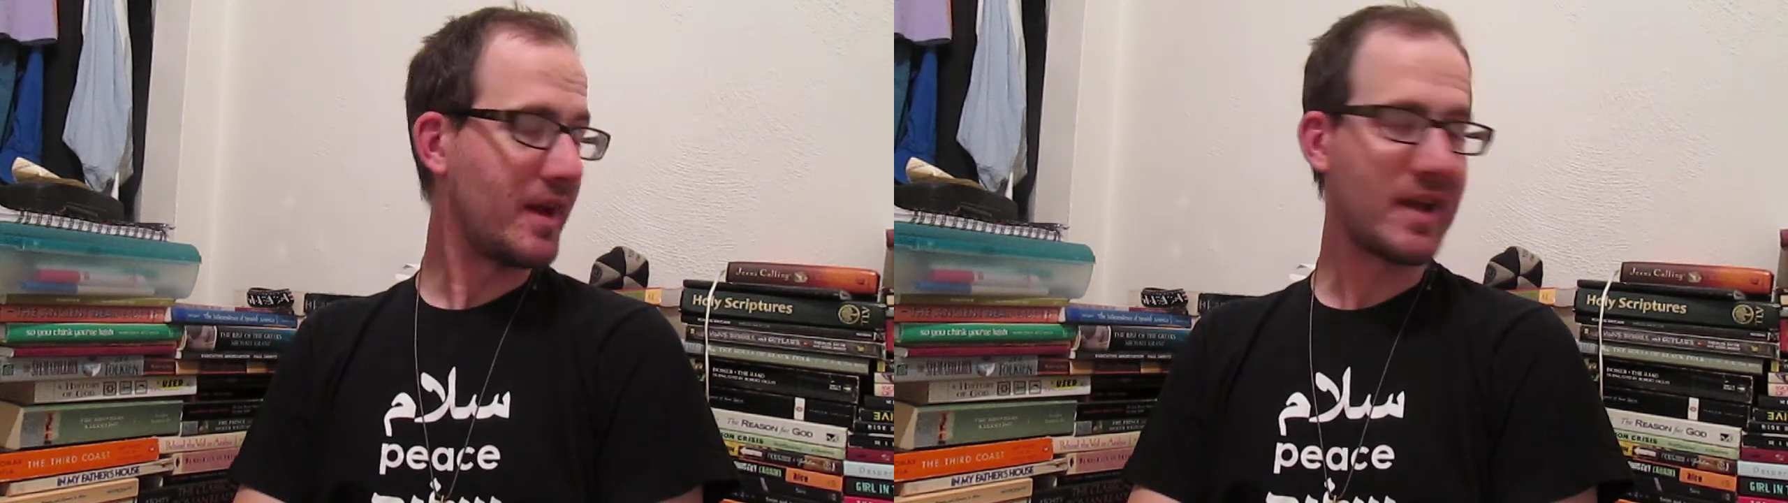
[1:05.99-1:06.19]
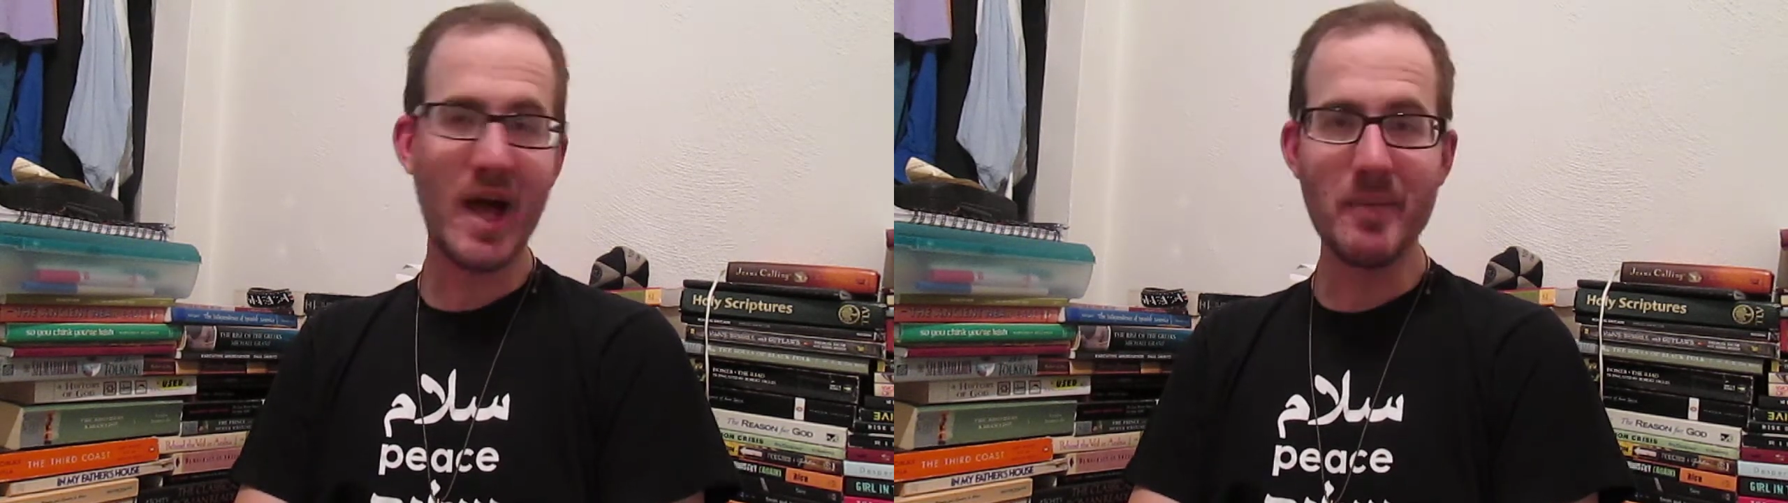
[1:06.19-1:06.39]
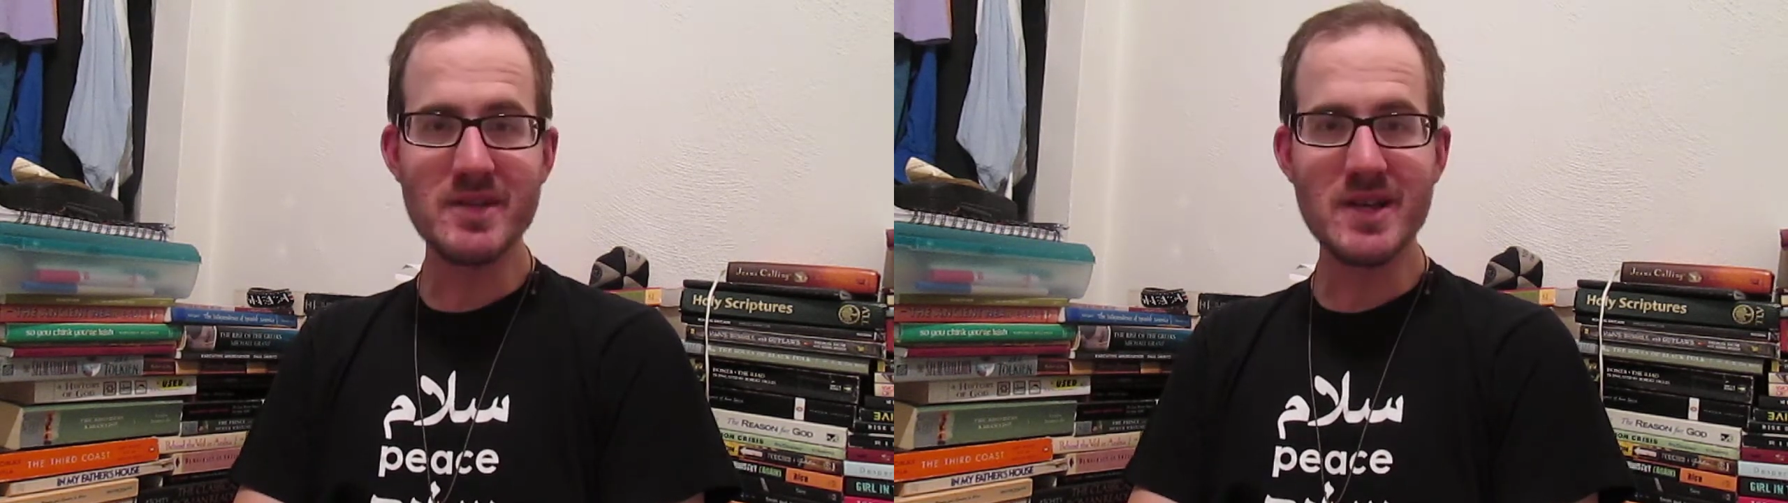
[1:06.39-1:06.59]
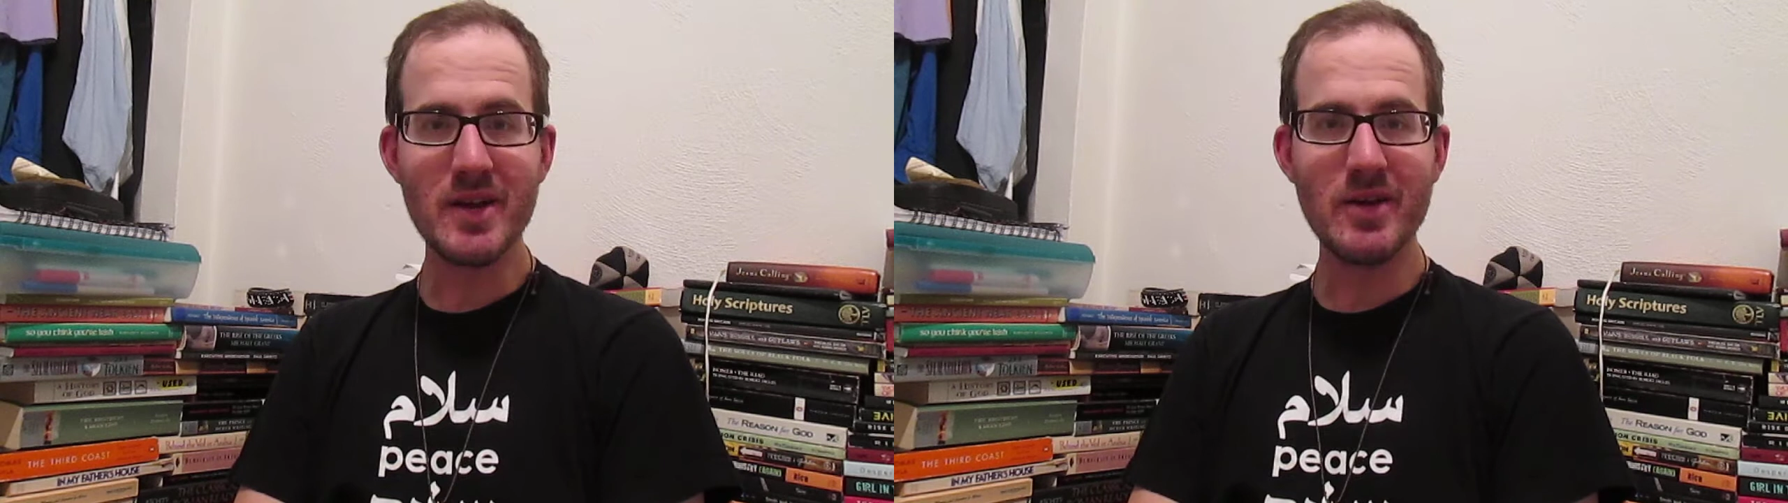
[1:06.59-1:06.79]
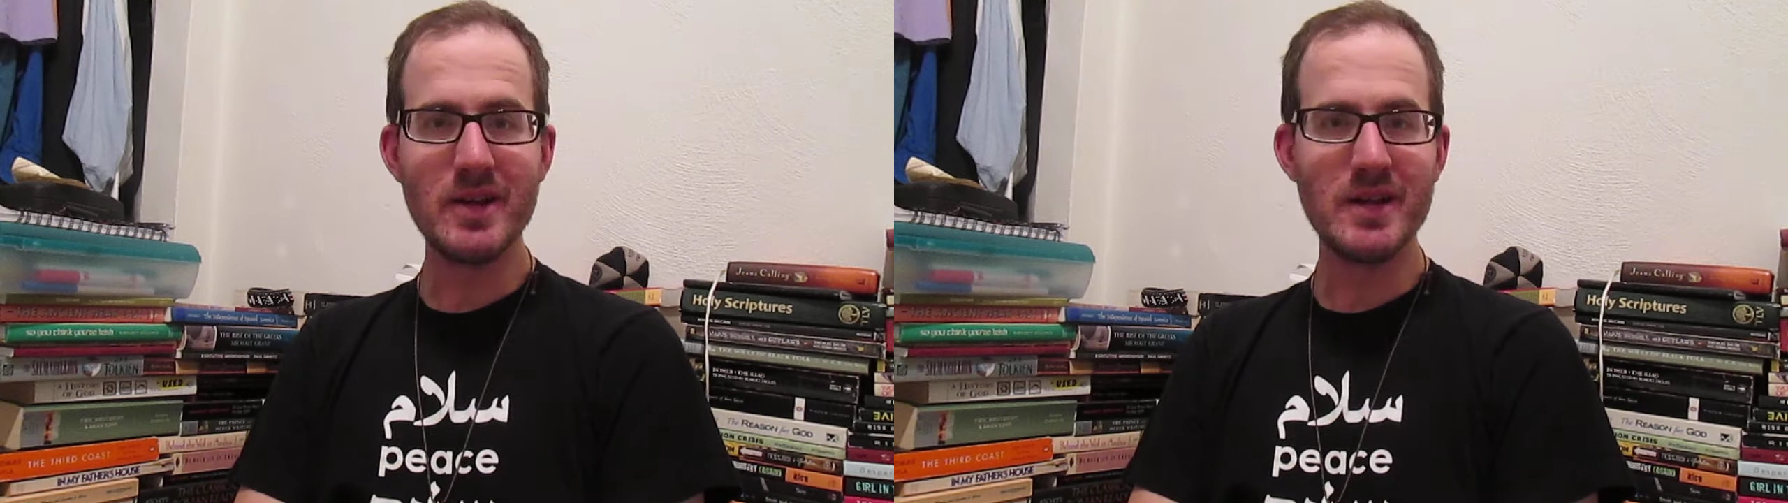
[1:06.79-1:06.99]

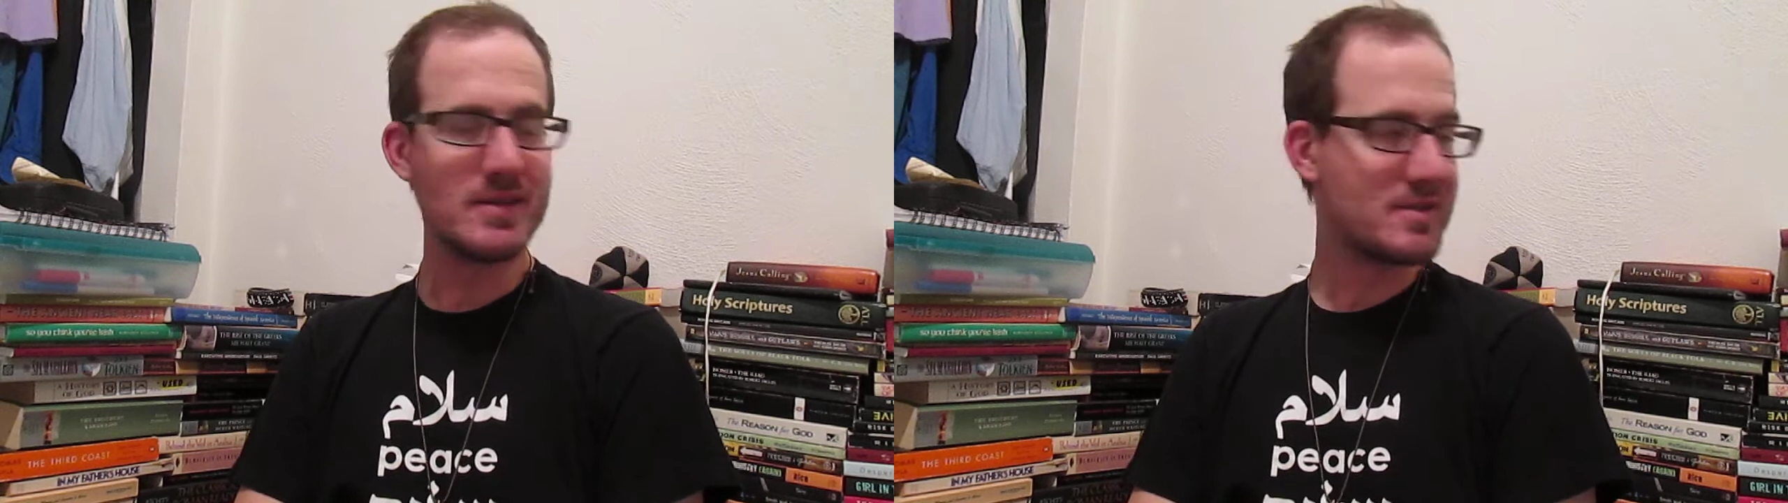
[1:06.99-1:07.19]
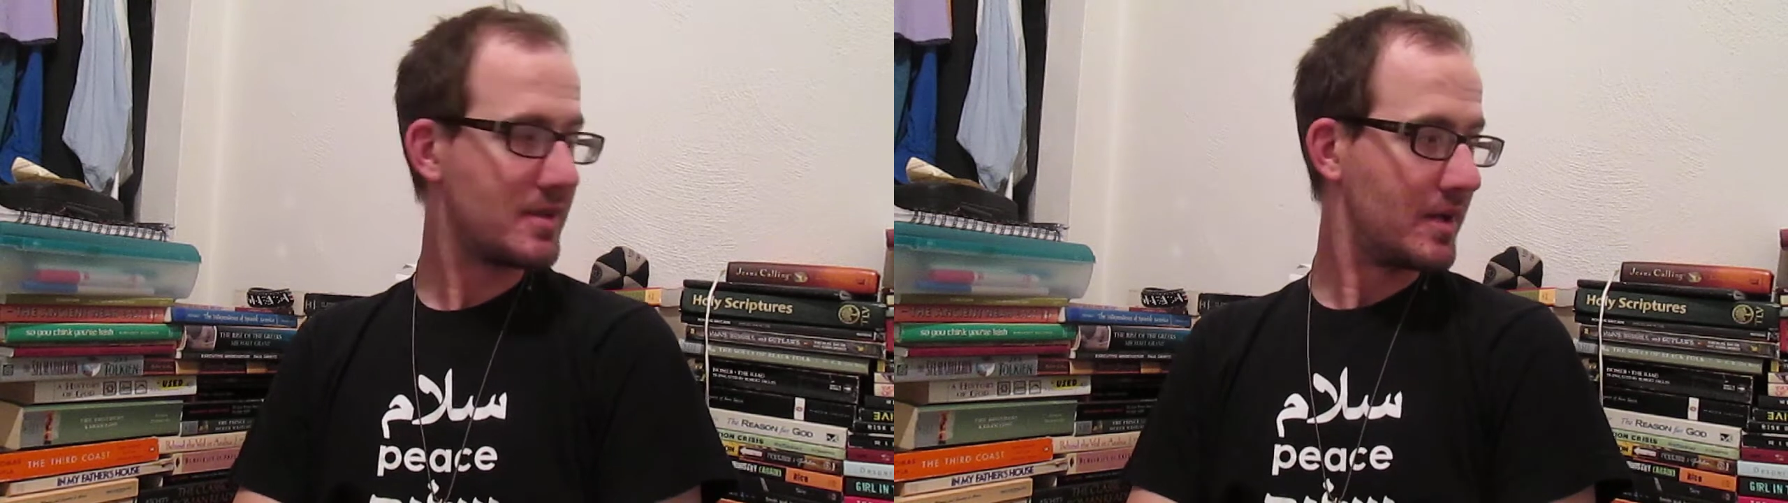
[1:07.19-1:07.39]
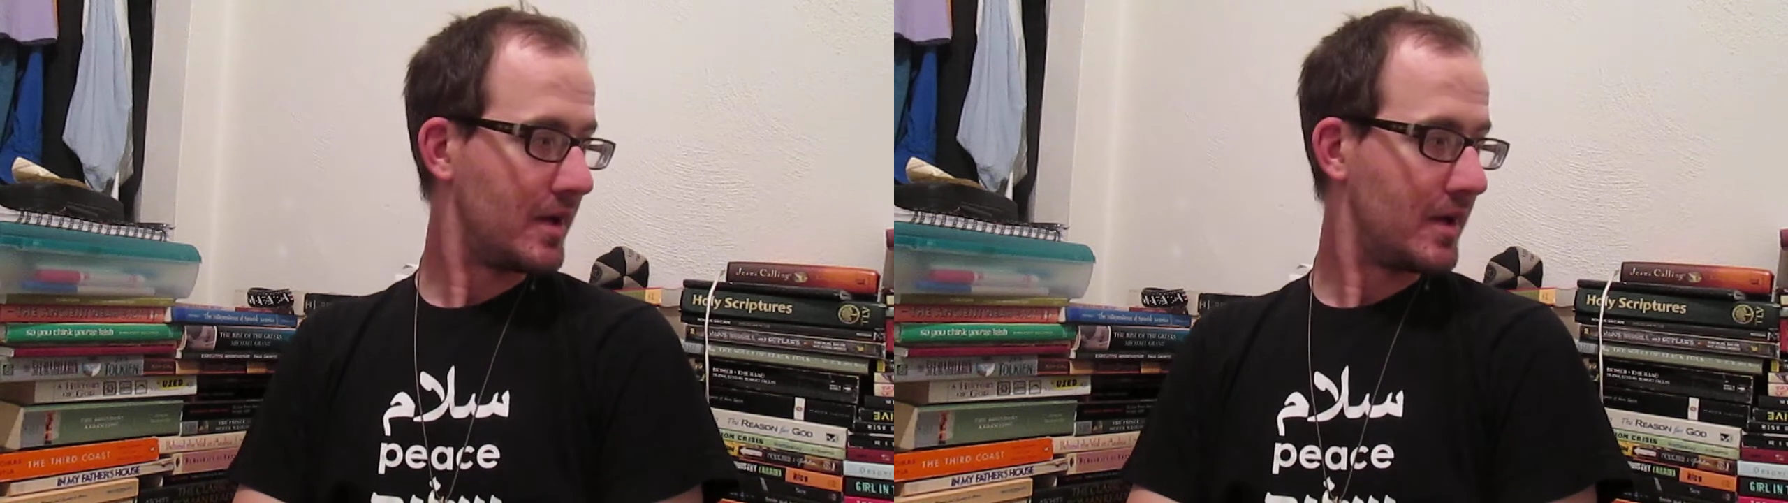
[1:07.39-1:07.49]
commentaries,